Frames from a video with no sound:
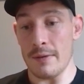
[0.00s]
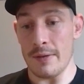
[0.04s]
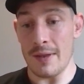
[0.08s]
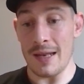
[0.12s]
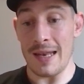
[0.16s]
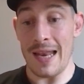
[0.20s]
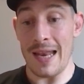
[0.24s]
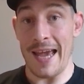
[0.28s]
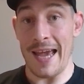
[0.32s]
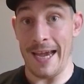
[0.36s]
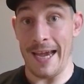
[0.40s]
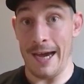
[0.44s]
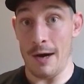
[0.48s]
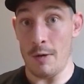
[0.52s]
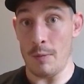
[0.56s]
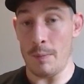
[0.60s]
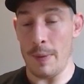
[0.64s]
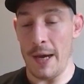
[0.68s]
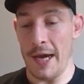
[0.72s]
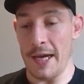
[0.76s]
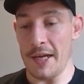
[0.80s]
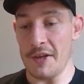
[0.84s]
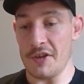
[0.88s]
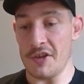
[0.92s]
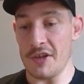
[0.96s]
the layout
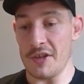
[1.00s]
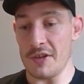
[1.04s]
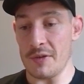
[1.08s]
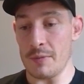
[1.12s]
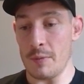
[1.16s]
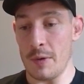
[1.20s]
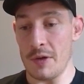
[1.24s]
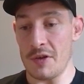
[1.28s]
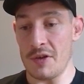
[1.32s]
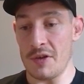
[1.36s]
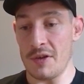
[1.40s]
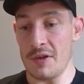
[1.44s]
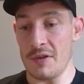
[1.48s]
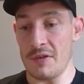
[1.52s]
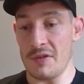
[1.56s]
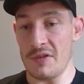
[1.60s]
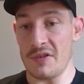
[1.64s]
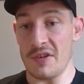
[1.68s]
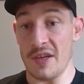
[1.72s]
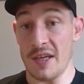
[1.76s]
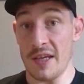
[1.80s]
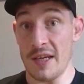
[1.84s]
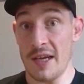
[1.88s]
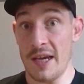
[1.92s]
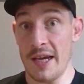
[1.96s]
pages, which you can
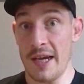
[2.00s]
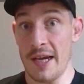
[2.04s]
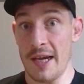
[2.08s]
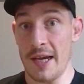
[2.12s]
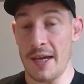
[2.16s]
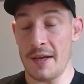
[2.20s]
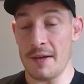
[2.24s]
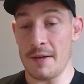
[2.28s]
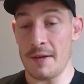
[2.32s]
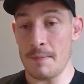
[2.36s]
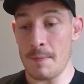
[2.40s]
see here.